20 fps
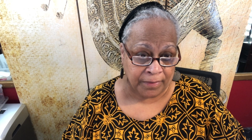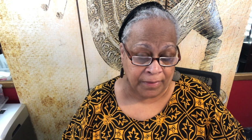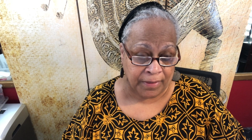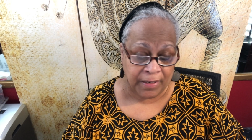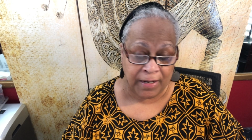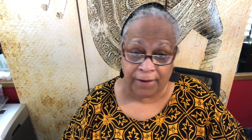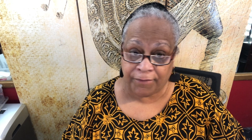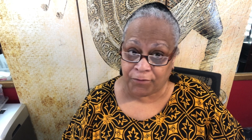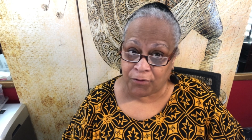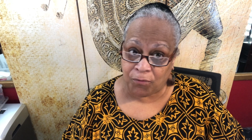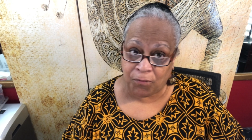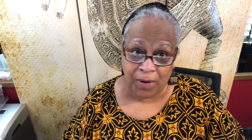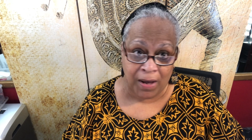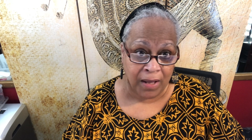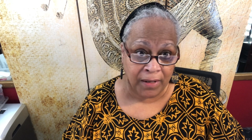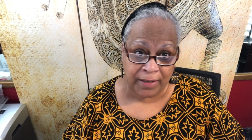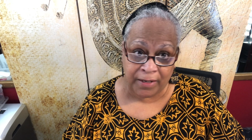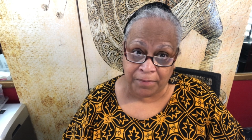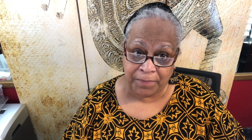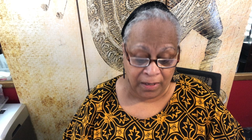And after a
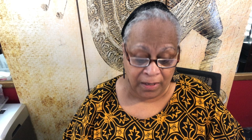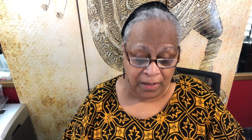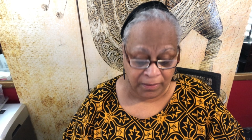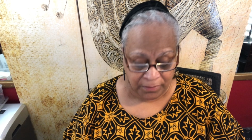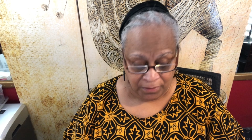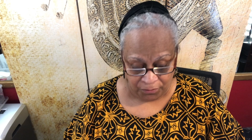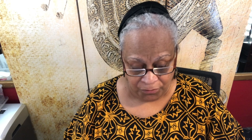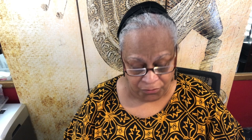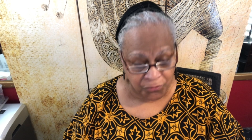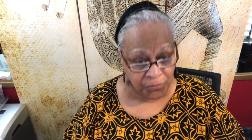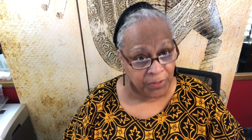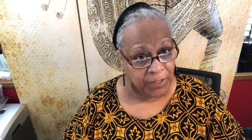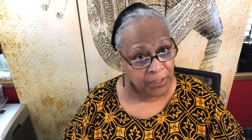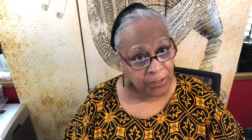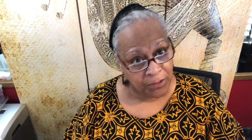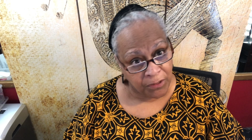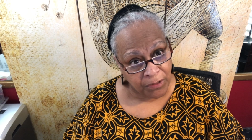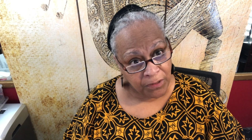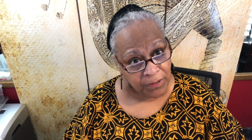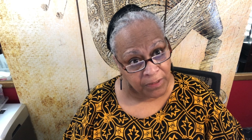while, antibiotics don't do any
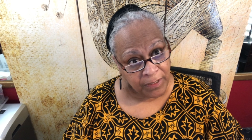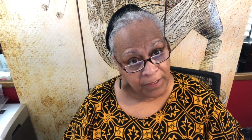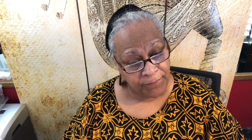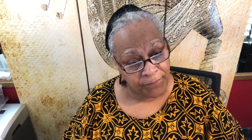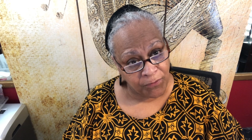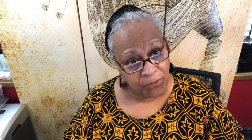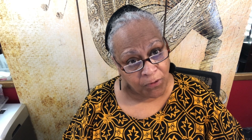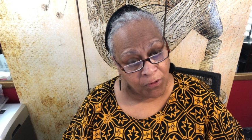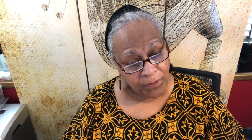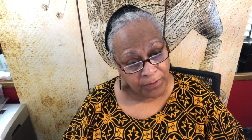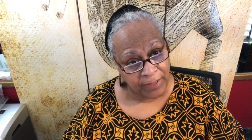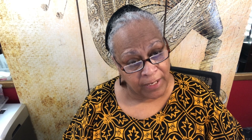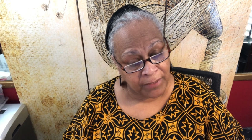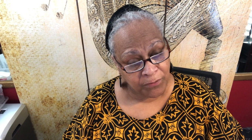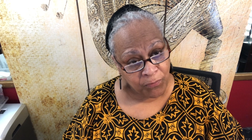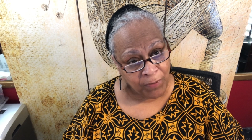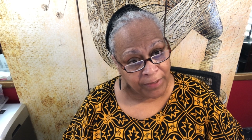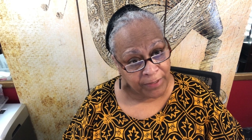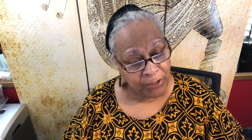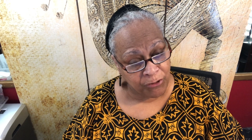good.
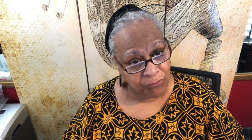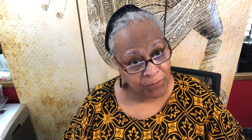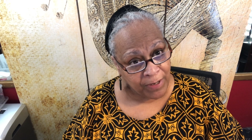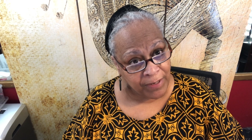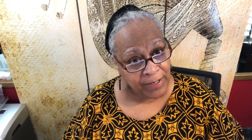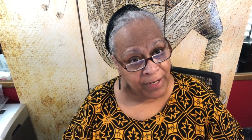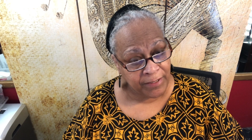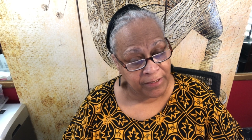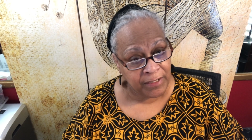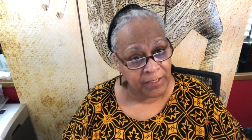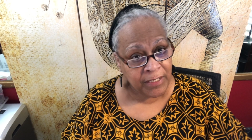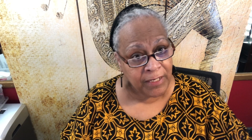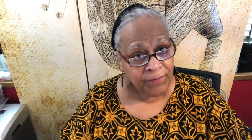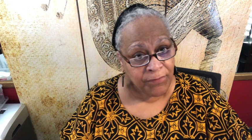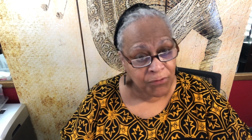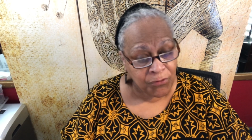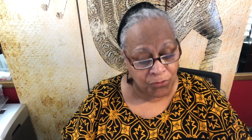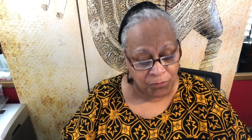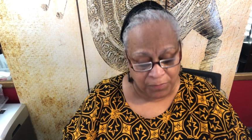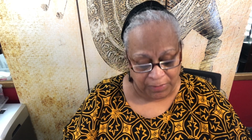That's why they try not to give
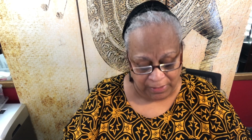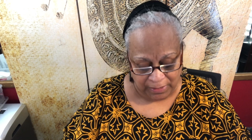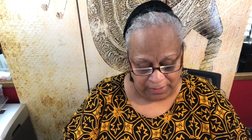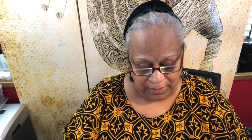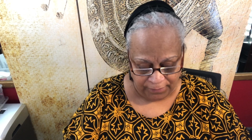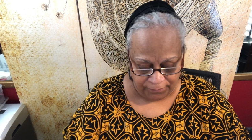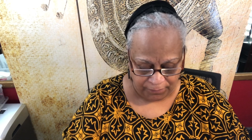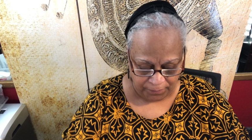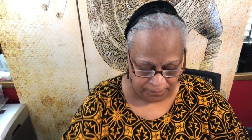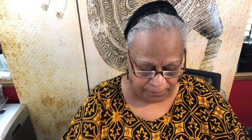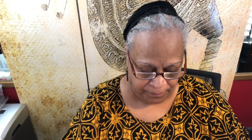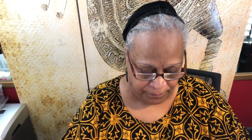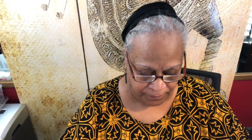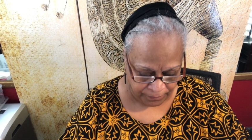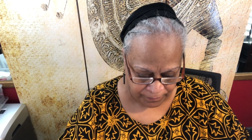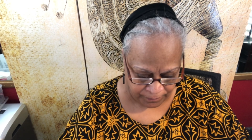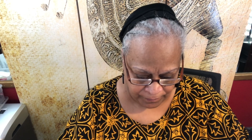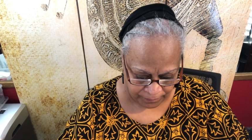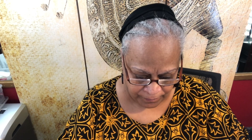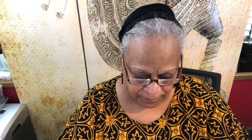you too many of
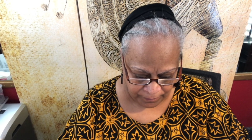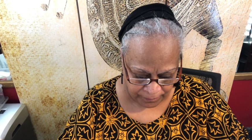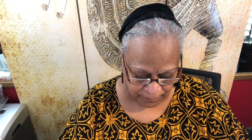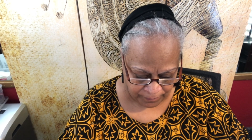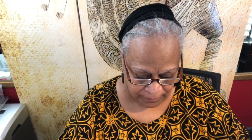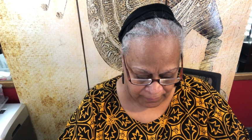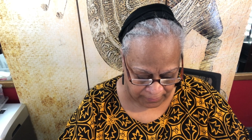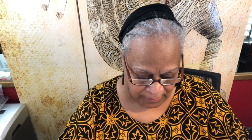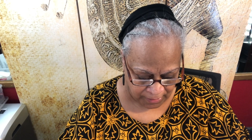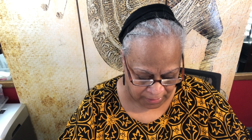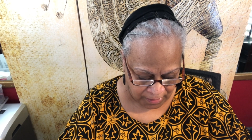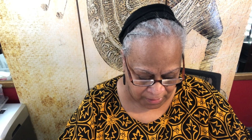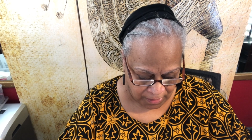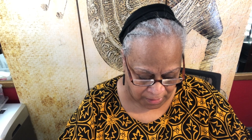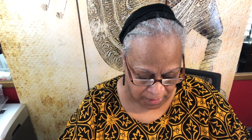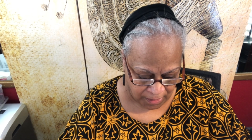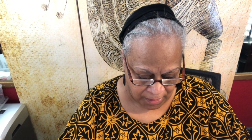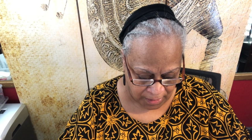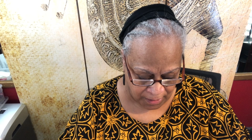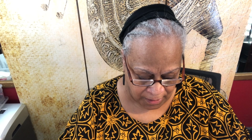
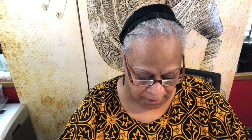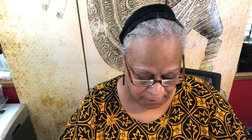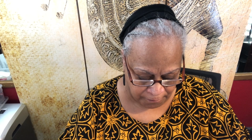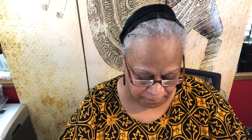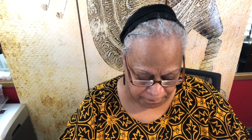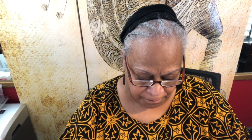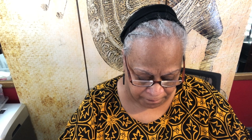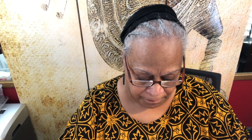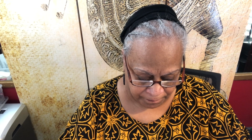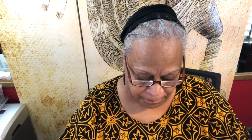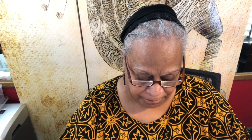them.